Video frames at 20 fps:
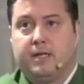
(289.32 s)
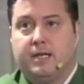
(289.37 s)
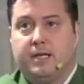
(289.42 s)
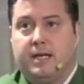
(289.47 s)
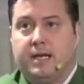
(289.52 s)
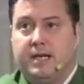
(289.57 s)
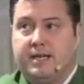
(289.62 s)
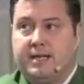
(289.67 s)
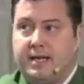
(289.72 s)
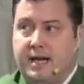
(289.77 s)

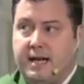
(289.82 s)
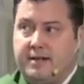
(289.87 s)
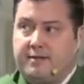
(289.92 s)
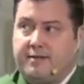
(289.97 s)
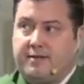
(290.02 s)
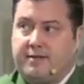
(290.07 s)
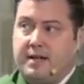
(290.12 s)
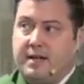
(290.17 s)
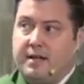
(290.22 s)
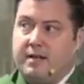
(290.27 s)
He takes
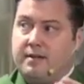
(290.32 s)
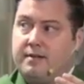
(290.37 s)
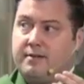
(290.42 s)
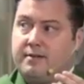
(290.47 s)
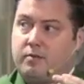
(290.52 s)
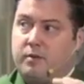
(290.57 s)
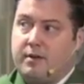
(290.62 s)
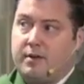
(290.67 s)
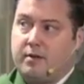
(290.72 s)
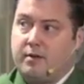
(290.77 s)
things
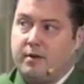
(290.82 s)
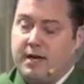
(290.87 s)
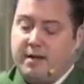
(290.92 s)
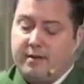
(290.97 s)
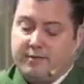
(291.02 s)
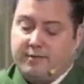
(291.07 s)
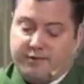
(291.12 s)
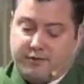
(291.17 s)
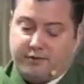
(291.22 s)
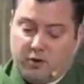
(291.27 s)
with a grain
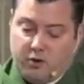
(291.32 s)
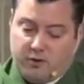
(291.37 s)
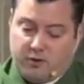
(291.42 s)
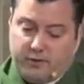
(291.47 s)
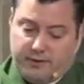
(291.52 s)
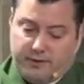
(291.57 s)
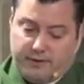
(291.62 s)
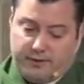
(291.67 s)
of salt.